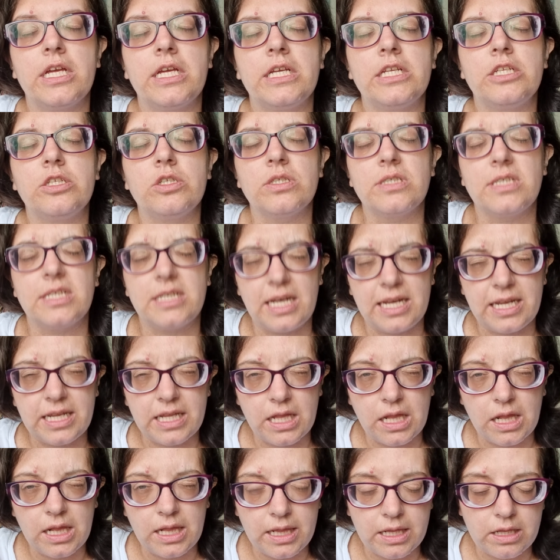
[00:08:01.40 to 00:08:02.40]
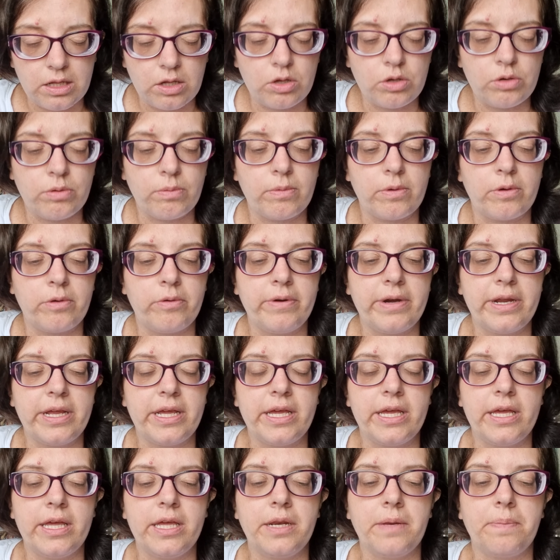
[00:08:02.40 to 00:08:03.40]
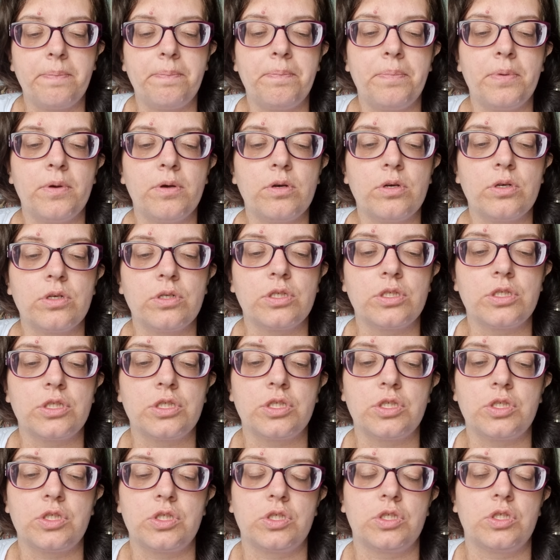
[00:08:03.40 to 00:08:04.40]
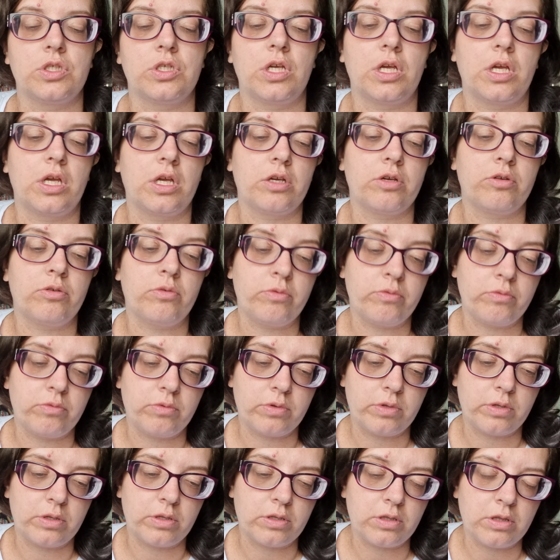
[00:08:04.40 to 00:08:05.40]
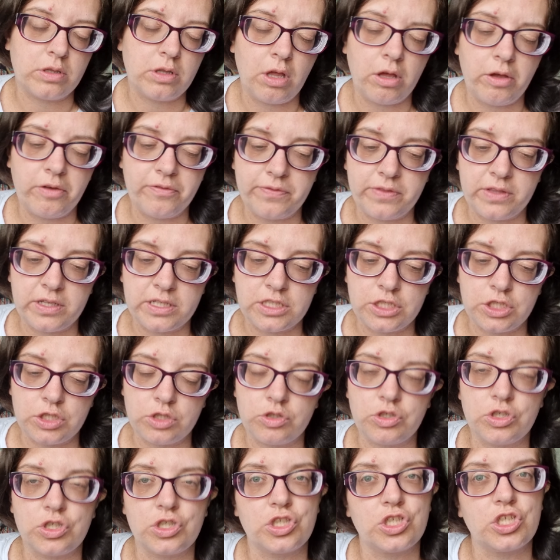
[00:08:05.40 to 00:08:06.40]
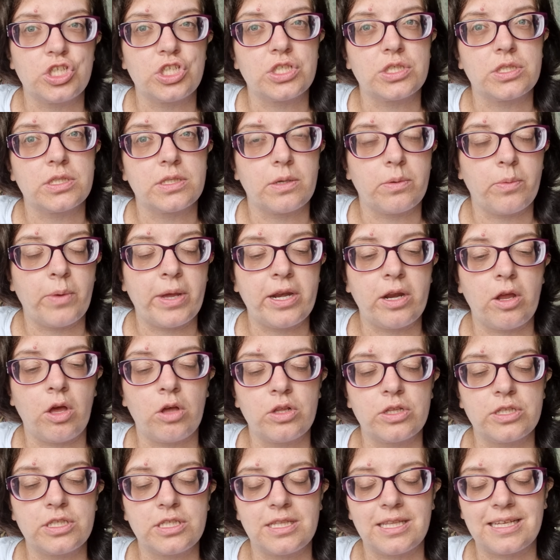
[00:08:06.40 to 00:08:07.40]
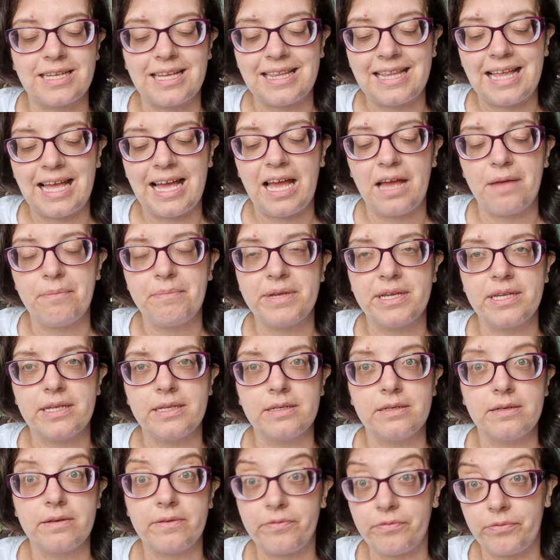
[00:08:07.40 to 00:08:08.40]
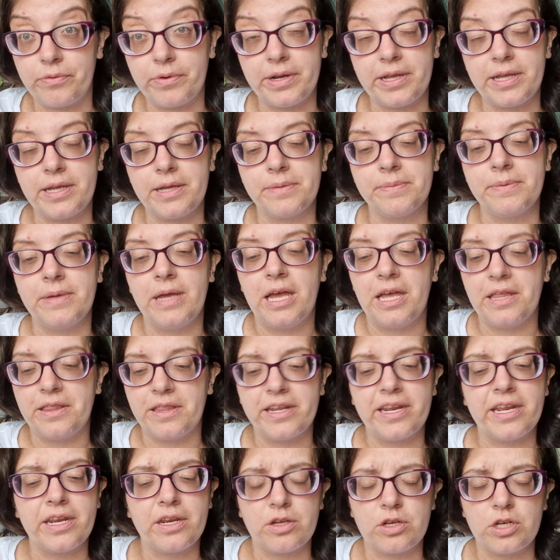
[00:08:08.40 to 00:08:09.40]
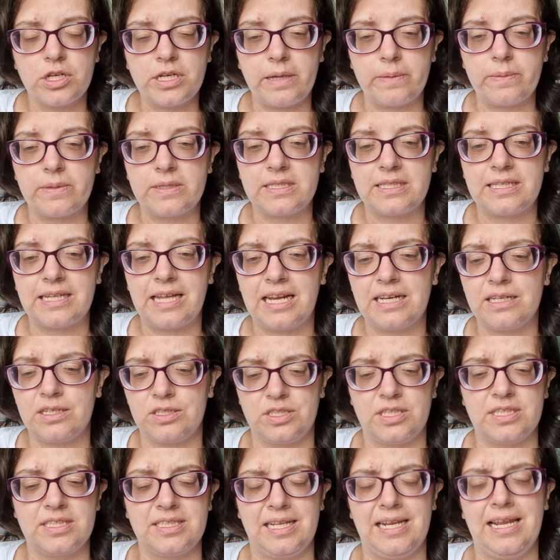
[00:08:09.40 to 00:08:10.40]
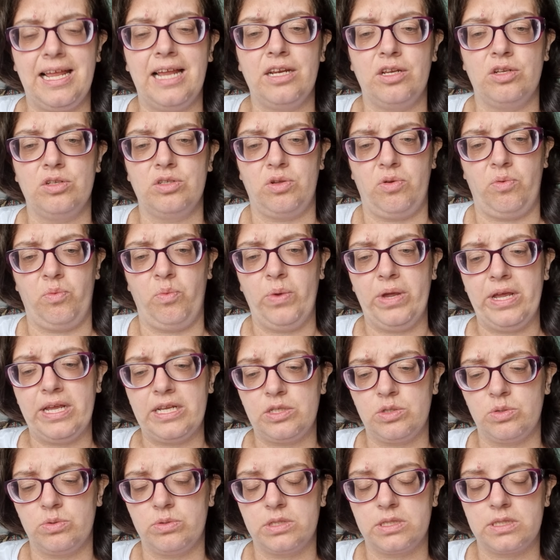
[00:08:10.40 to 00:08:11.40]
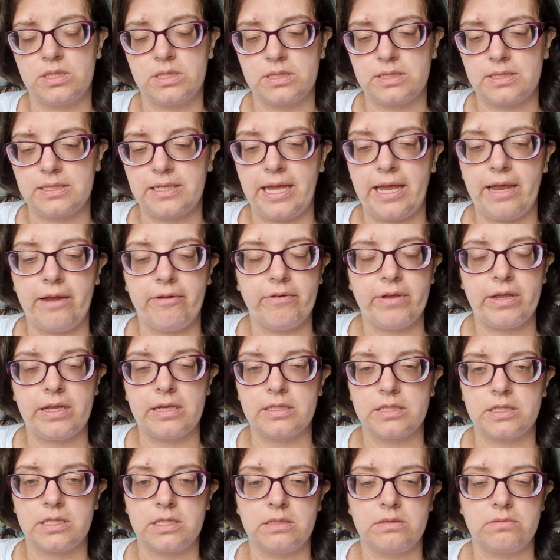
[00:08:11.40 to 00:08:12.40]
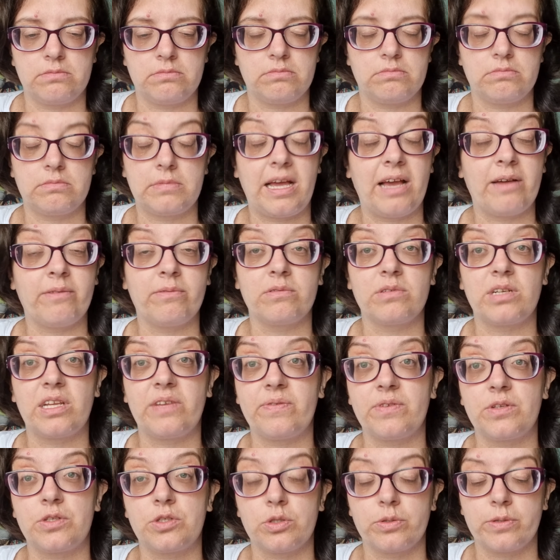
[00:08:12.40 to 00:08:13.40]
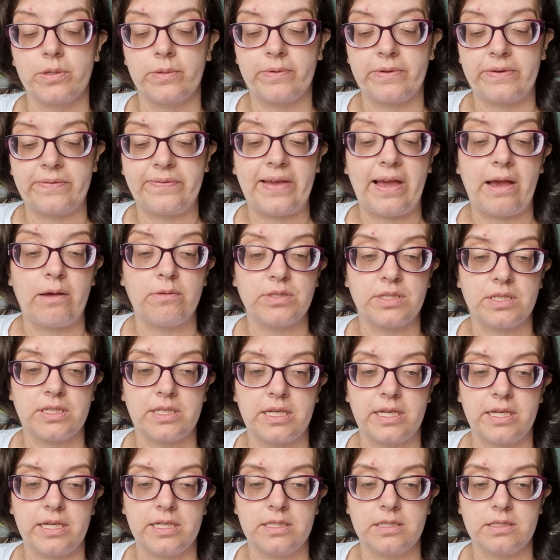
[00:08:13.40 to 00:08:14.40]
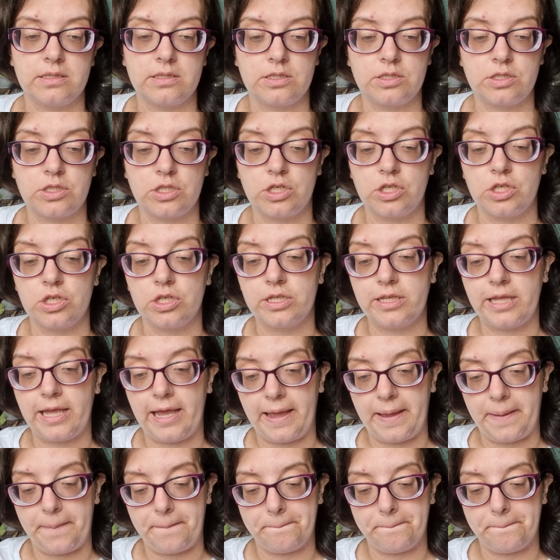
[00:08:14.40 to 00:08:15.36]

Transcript: it does need a little upgrade, but a lot of the children just went onto the climbing frame. They didn't go down the slide because the slide looked way too scary, and I wouldn't even do it if I was a kid. So yeah,